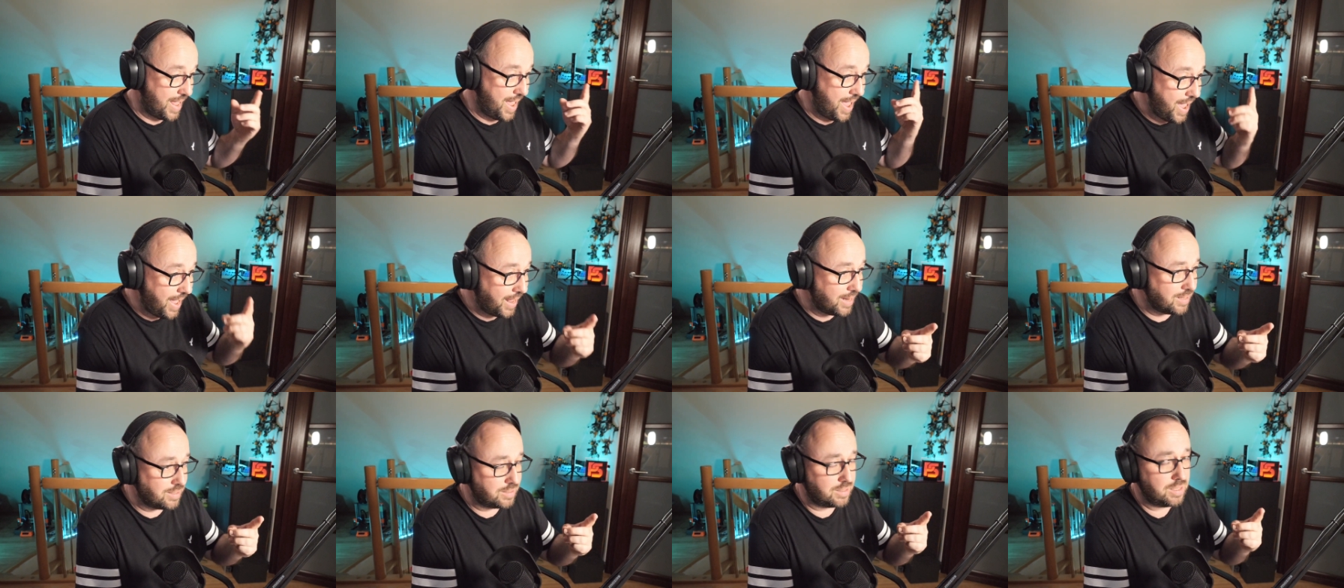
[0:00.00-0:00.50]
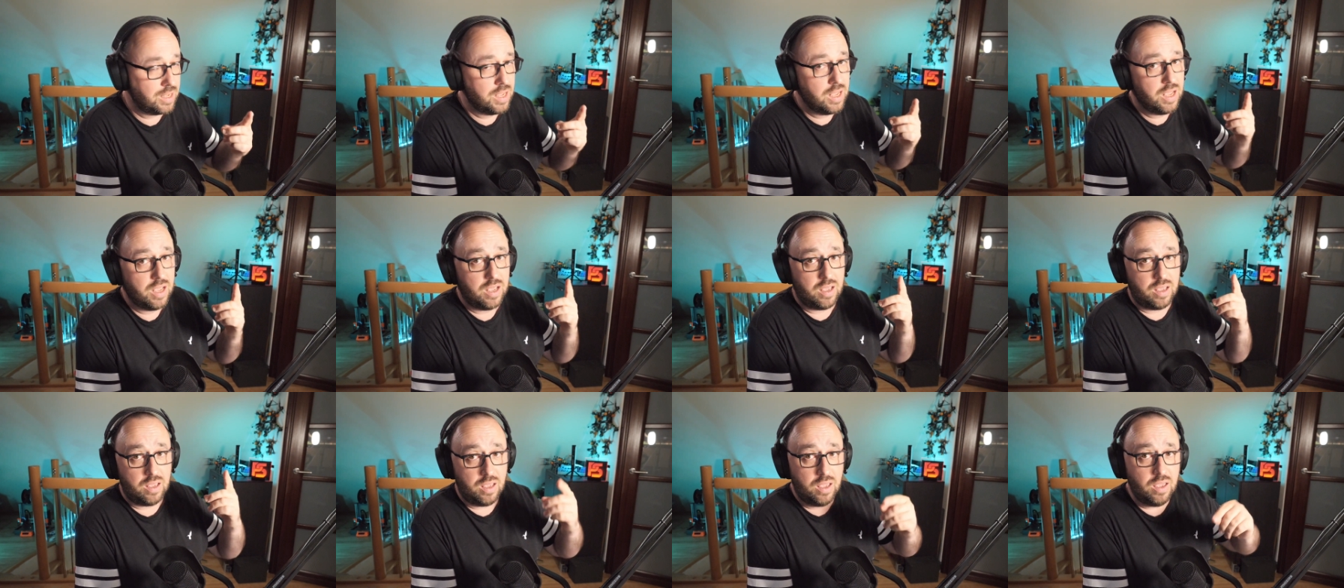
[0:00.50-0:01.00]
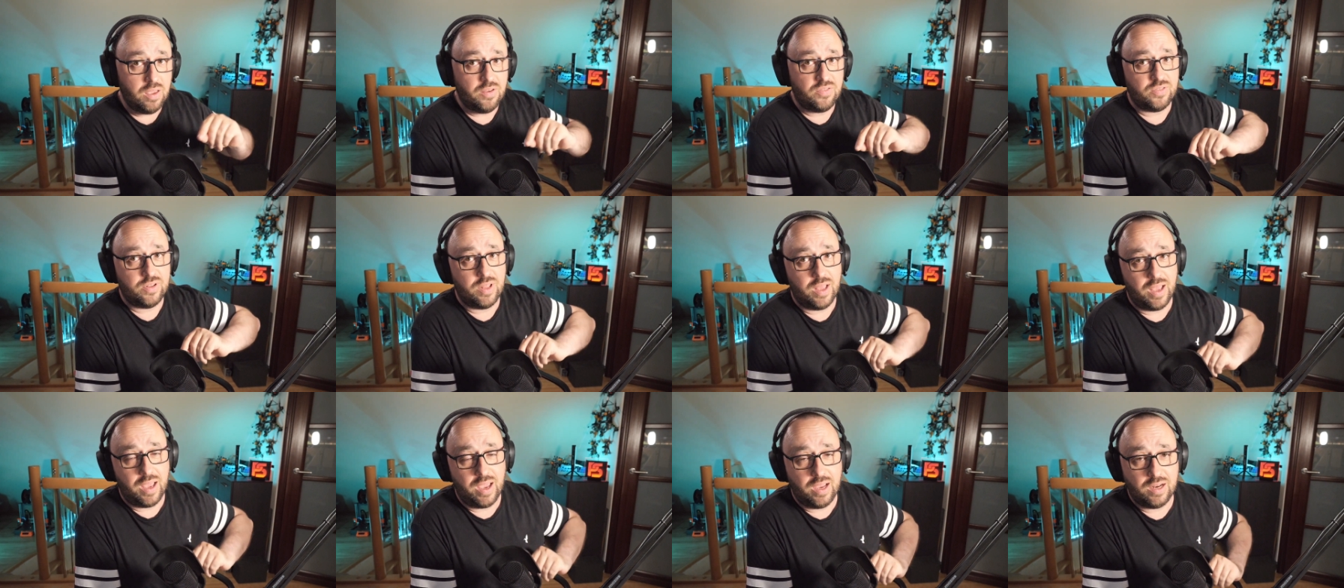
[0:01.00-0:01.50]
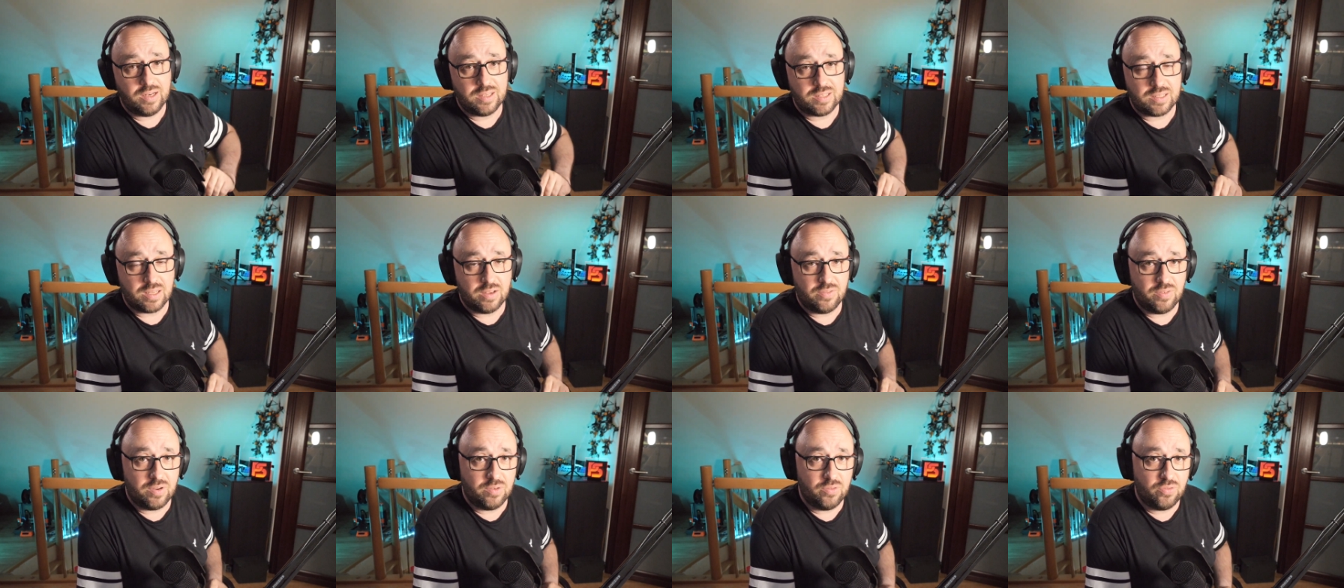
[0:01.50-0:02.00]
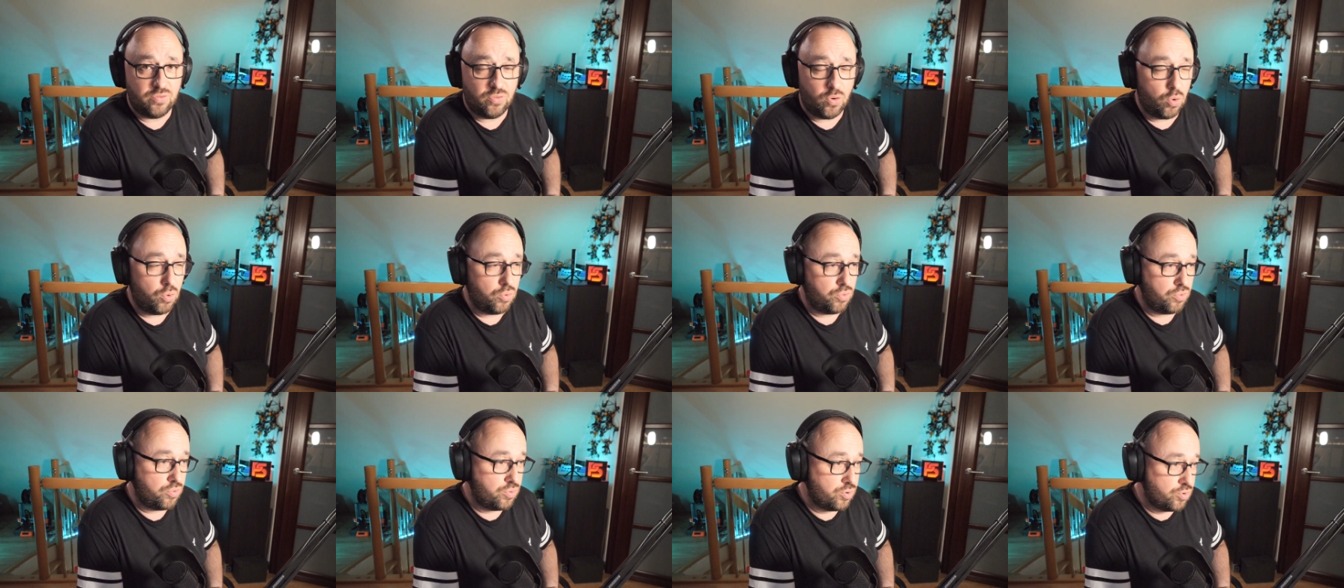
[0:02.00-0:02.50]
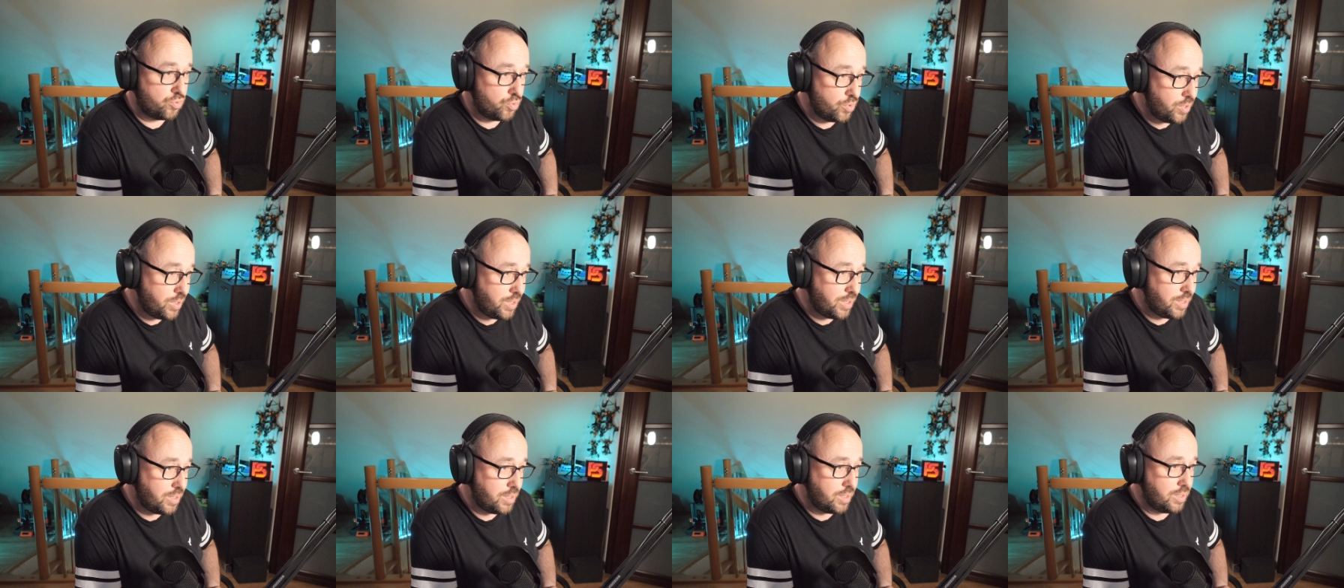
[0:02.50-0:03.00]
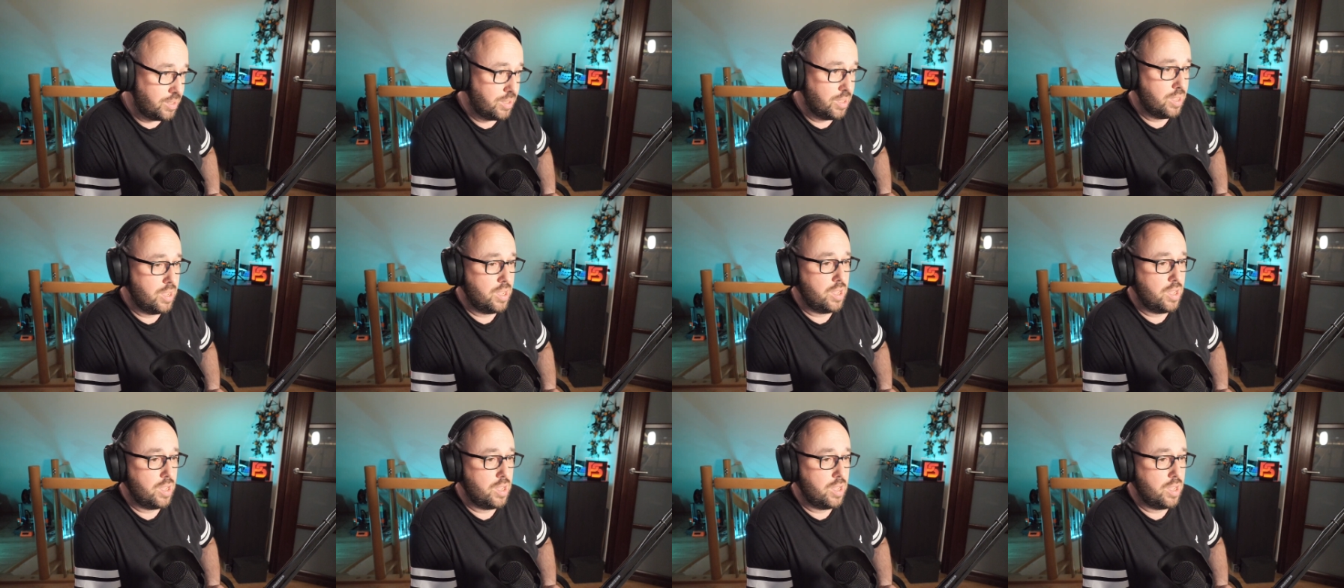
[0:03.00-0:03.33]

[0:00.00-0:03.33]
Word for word: and if the H743